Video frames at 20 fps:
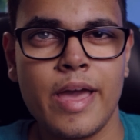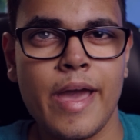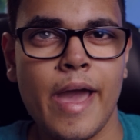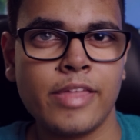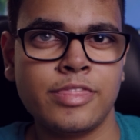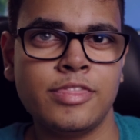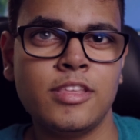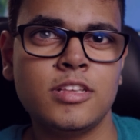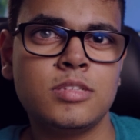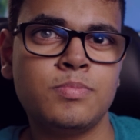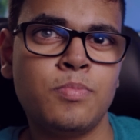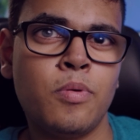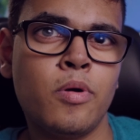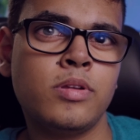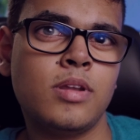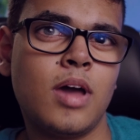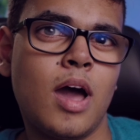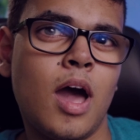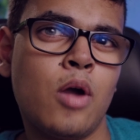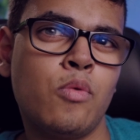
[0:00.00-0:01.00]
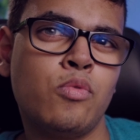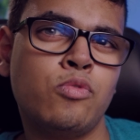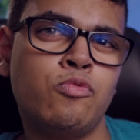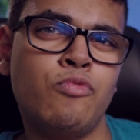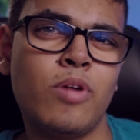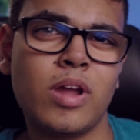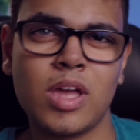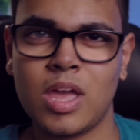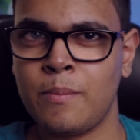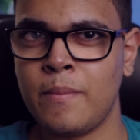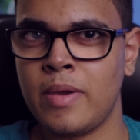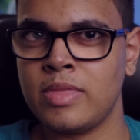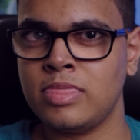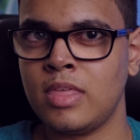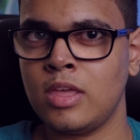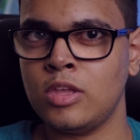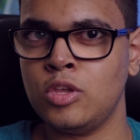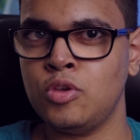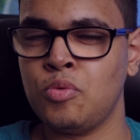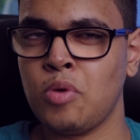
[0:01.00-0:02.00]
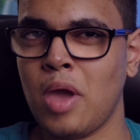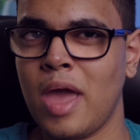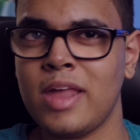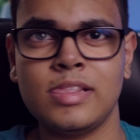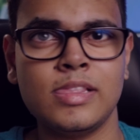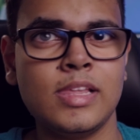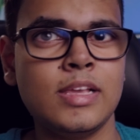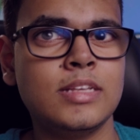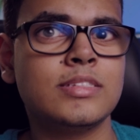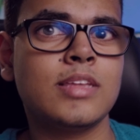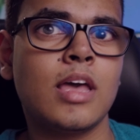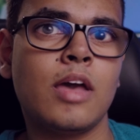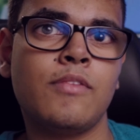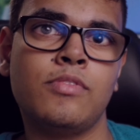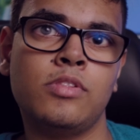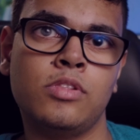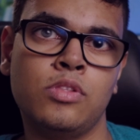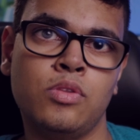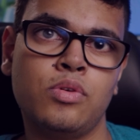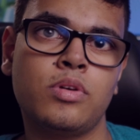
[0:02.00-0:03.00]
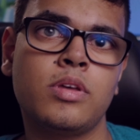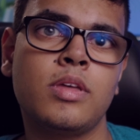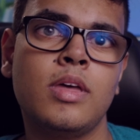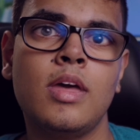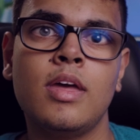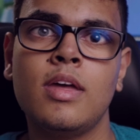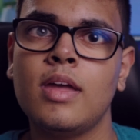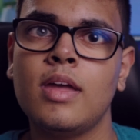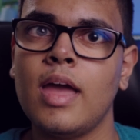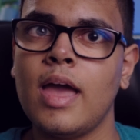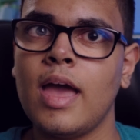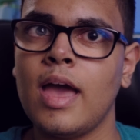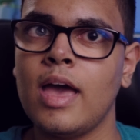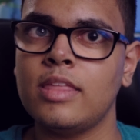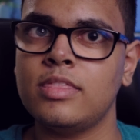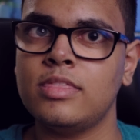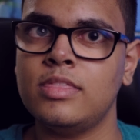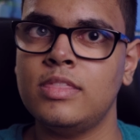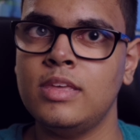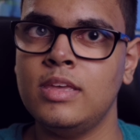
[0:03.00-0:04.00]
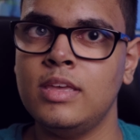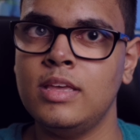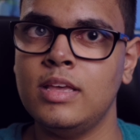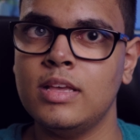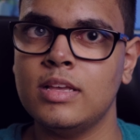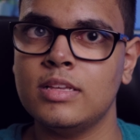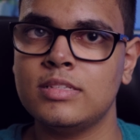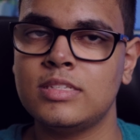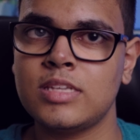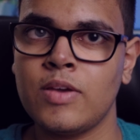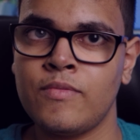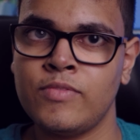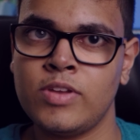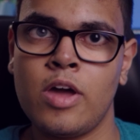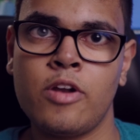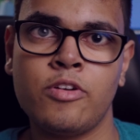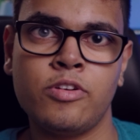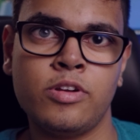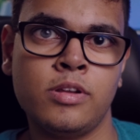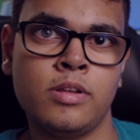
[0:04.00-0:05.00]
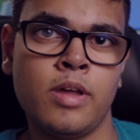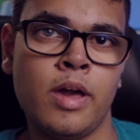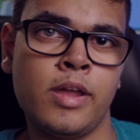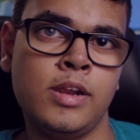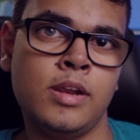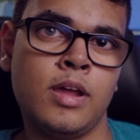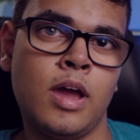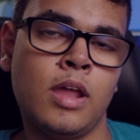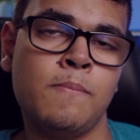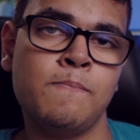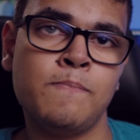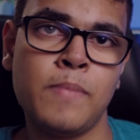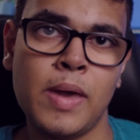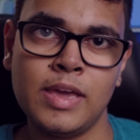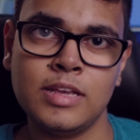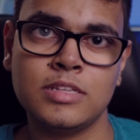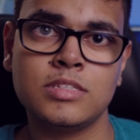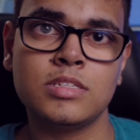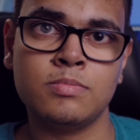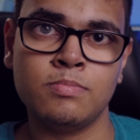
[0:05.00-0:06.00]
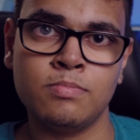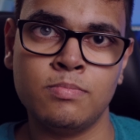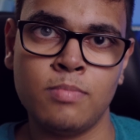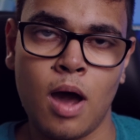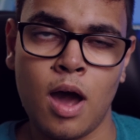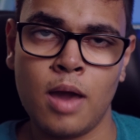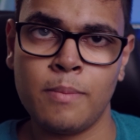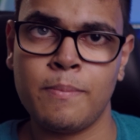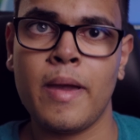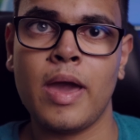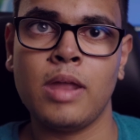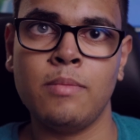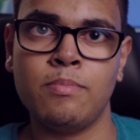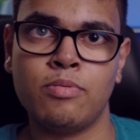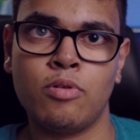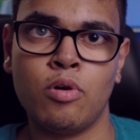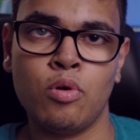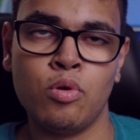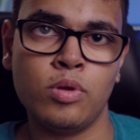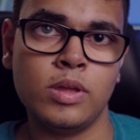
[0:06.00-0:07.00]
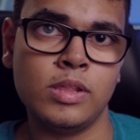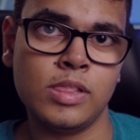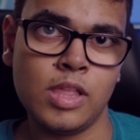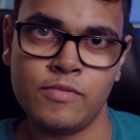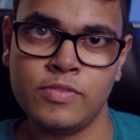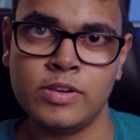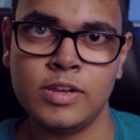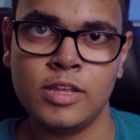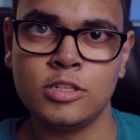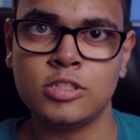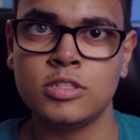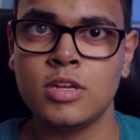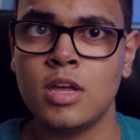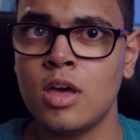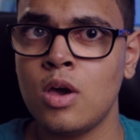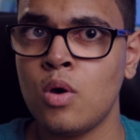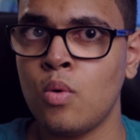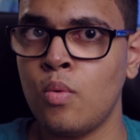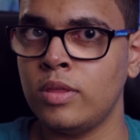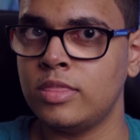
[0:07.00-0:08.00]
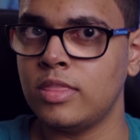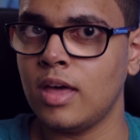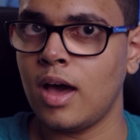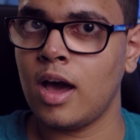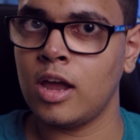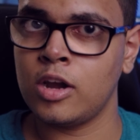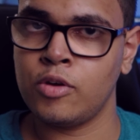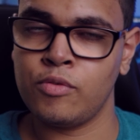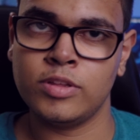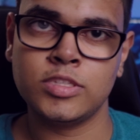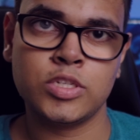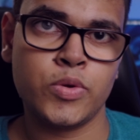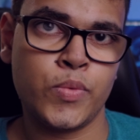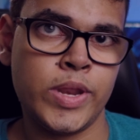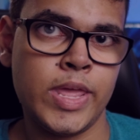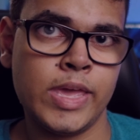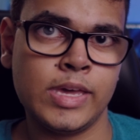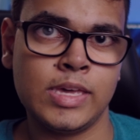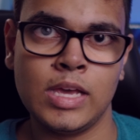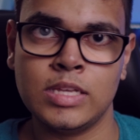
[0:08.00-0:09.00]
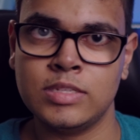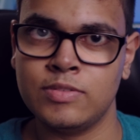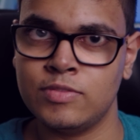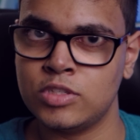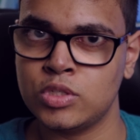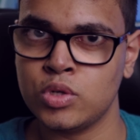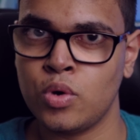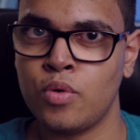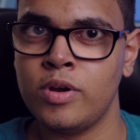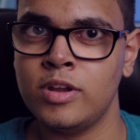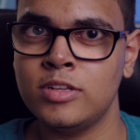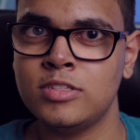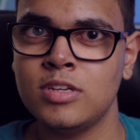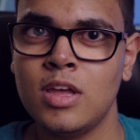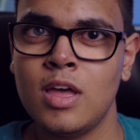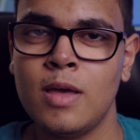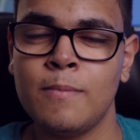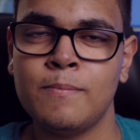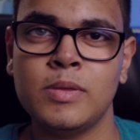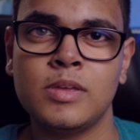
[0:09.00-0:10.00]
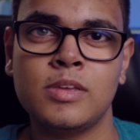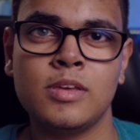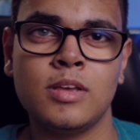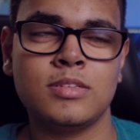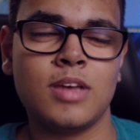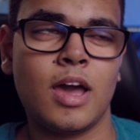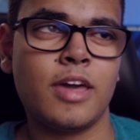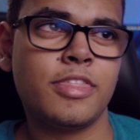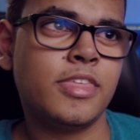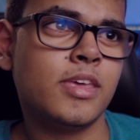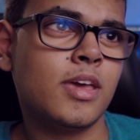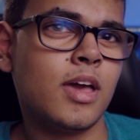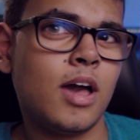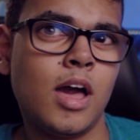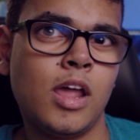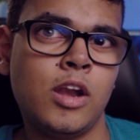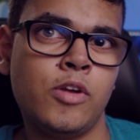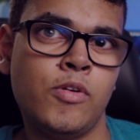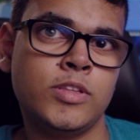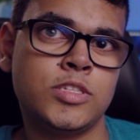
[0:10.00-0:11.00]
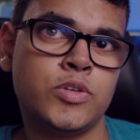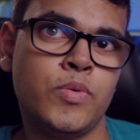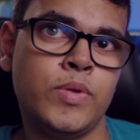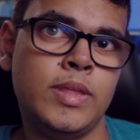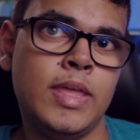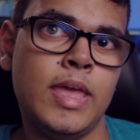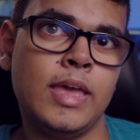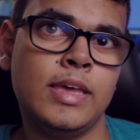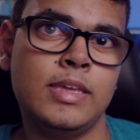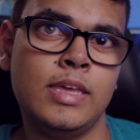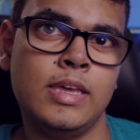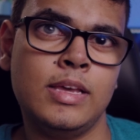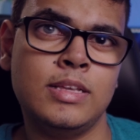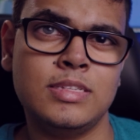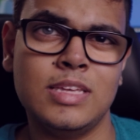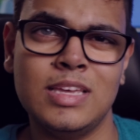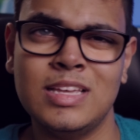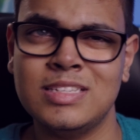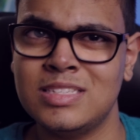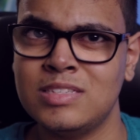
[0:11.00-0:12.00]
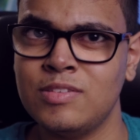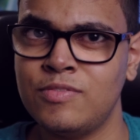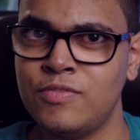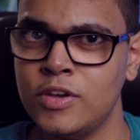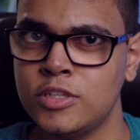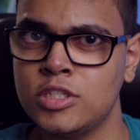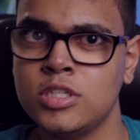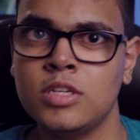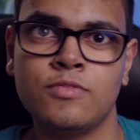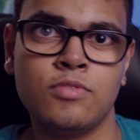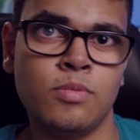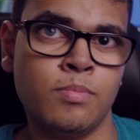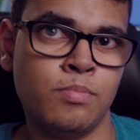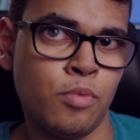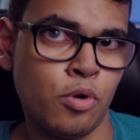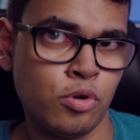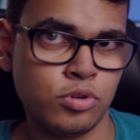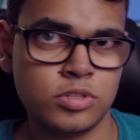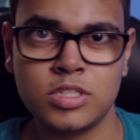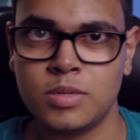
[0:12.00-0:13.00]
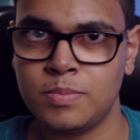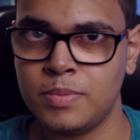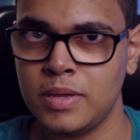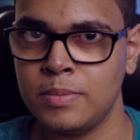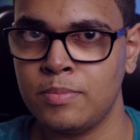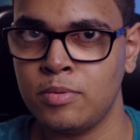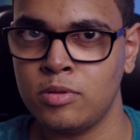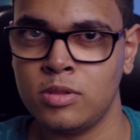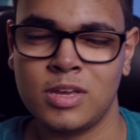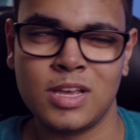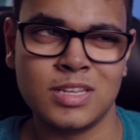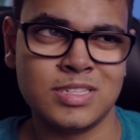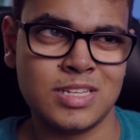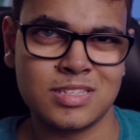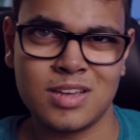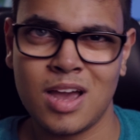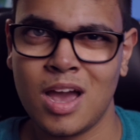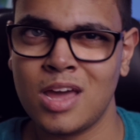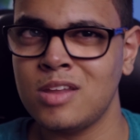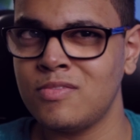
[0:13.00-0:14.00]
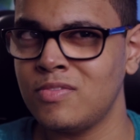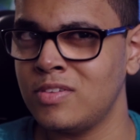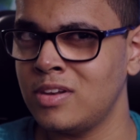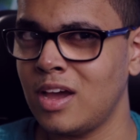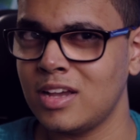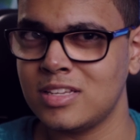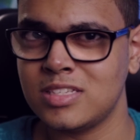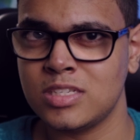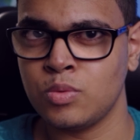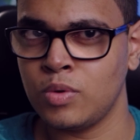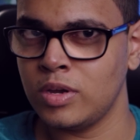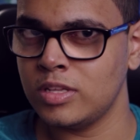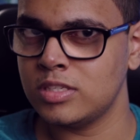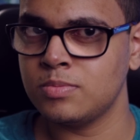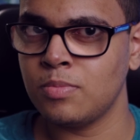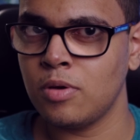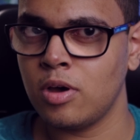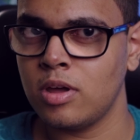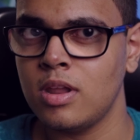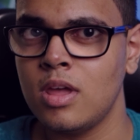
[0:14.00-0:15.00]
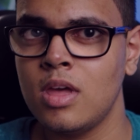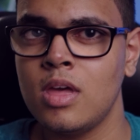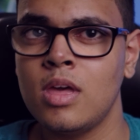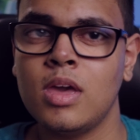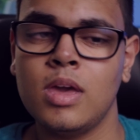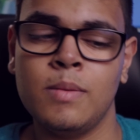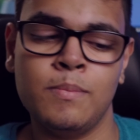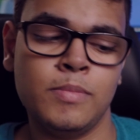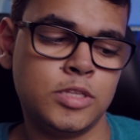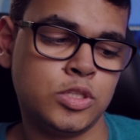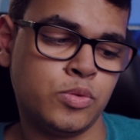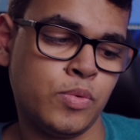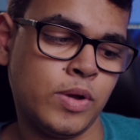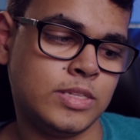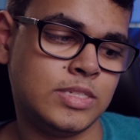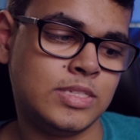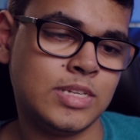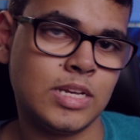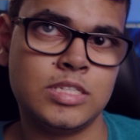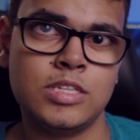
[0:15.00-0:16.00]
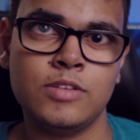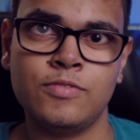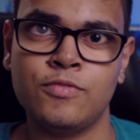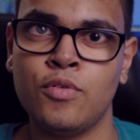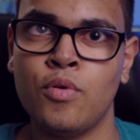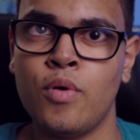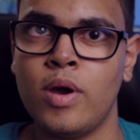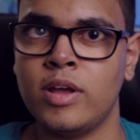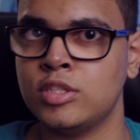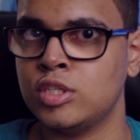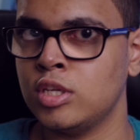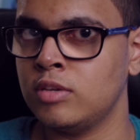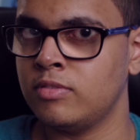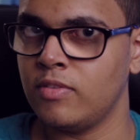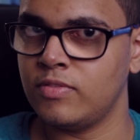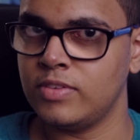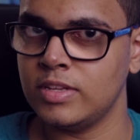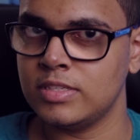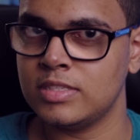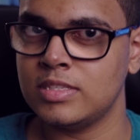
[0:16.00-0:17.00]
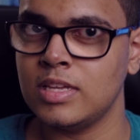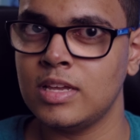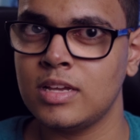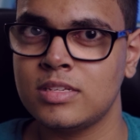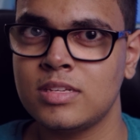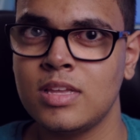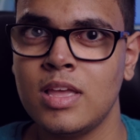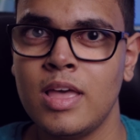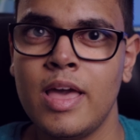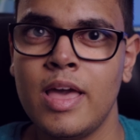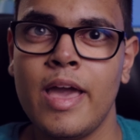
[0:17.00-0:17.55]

At this point, I would recommend that you at least have a look at the $799 base iPad Pro 11-inch with 128 gigs of storage, because I think 128 gigs is sufficient for most people because it's kind of a nice sweet spot in between 64 and 256.